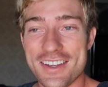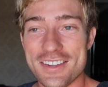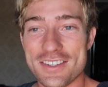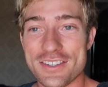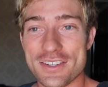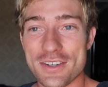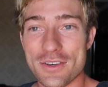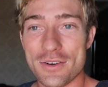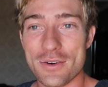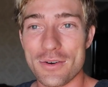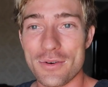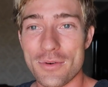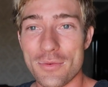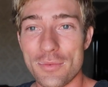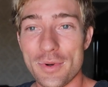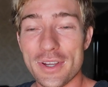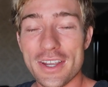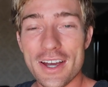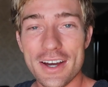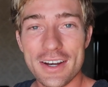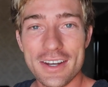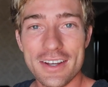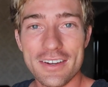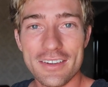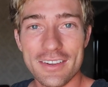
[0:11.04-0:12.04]
So we
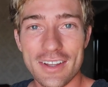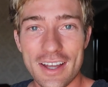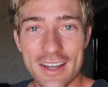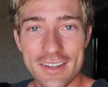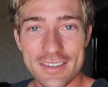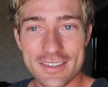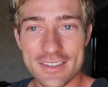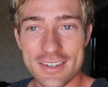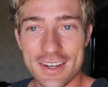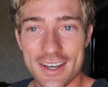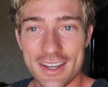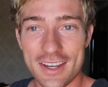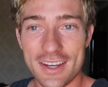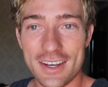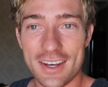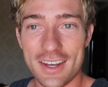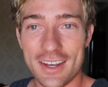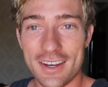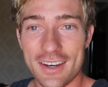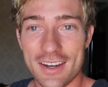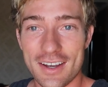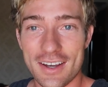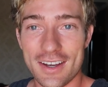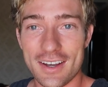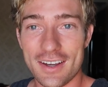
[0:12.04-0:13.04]
got here last night
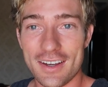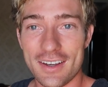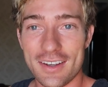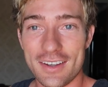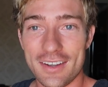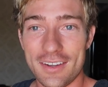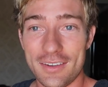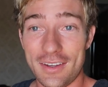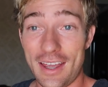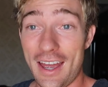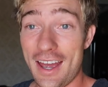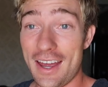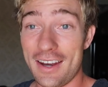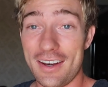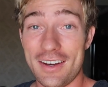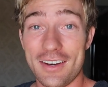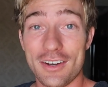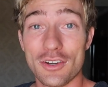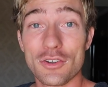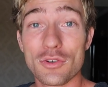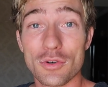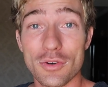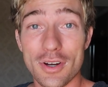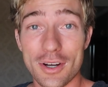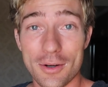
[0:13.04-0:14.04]
and uh, had an
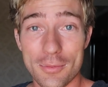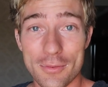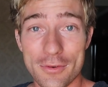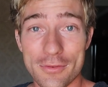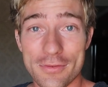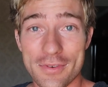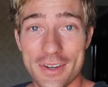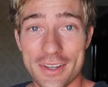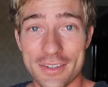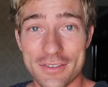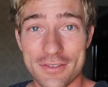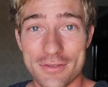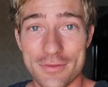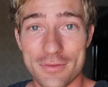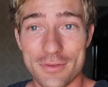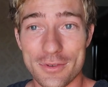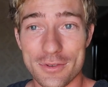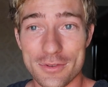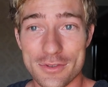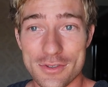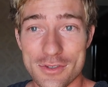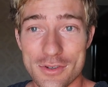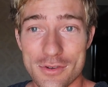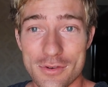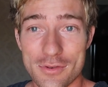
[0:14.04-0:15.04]
incredible
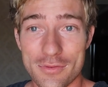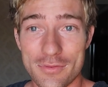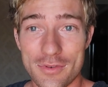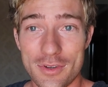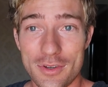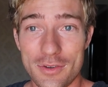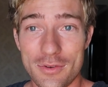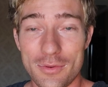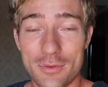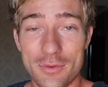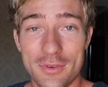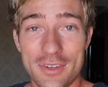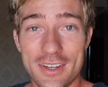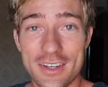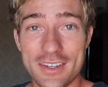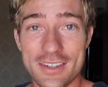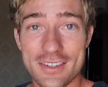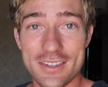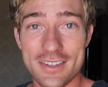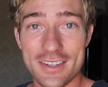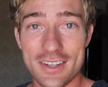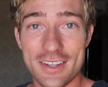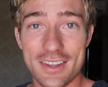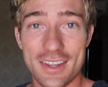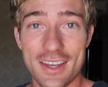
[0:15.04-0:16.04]
festival. So if you
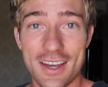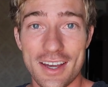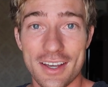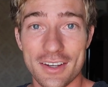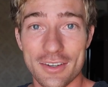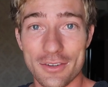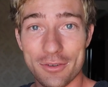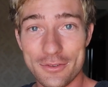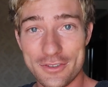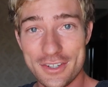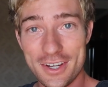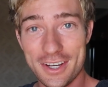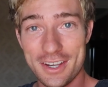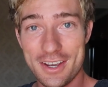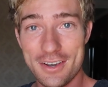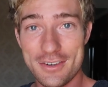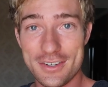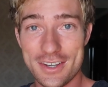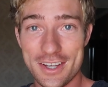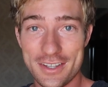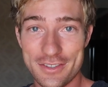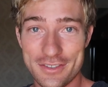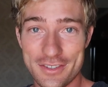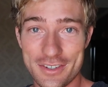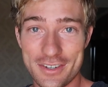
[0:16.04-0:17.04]
didn't see that, go check
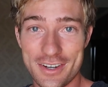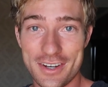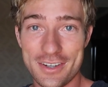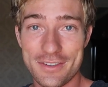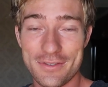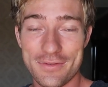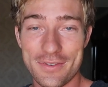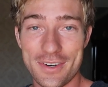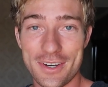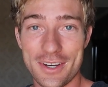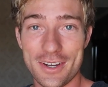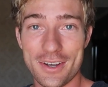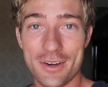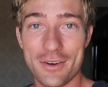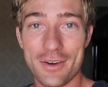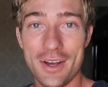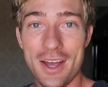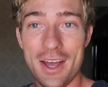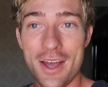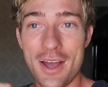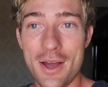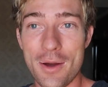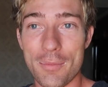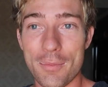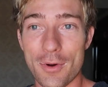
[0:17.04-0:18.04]
out yesterday's video.
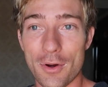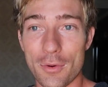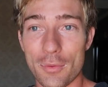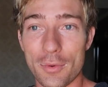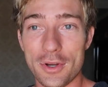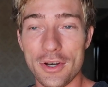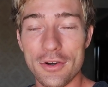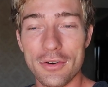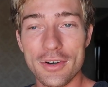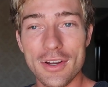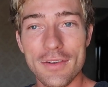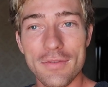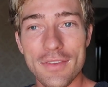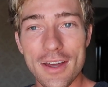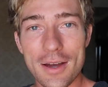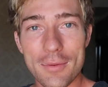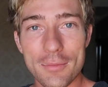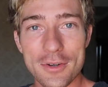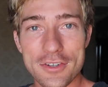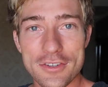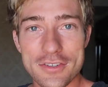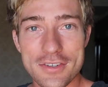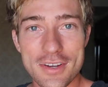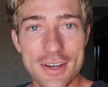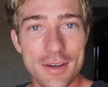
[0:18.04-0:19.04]
But we don't have that
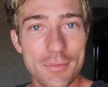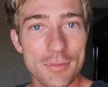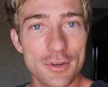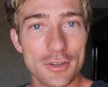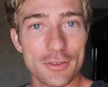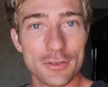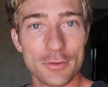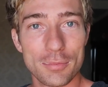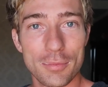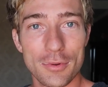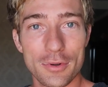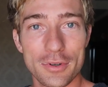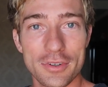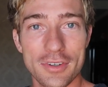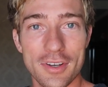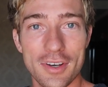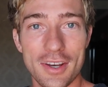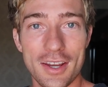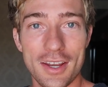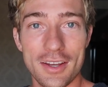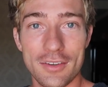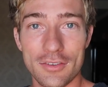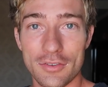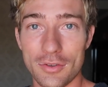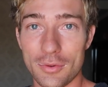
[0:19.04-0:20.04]
much time to explore
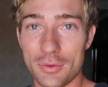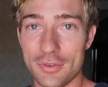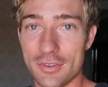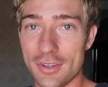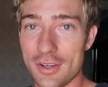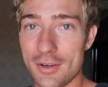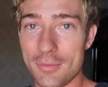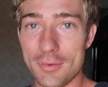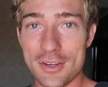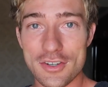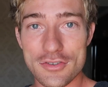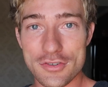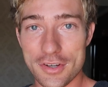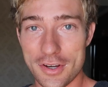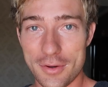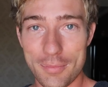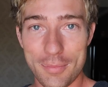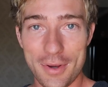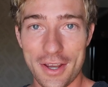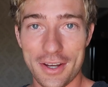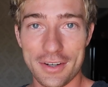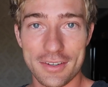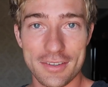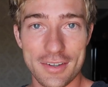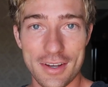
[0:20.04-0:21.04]
today, so it's gonna be
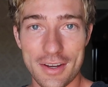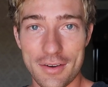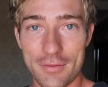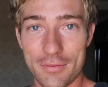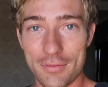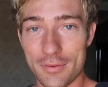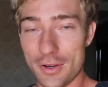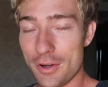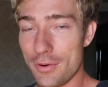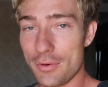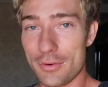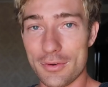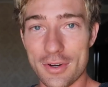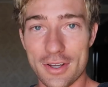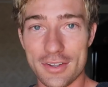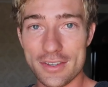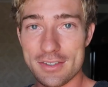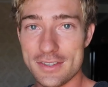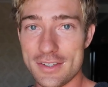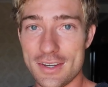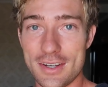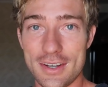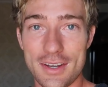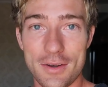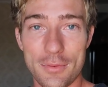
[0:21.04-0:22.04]
jam-packed day going around
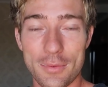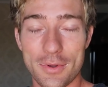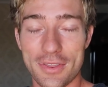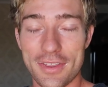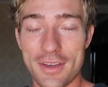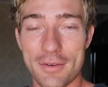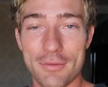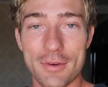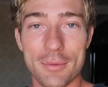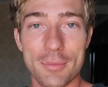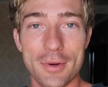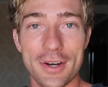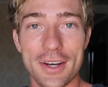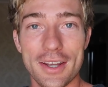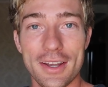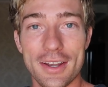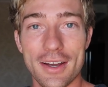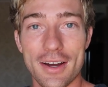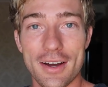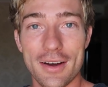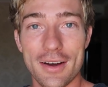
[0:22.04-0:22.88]
the city with everybody.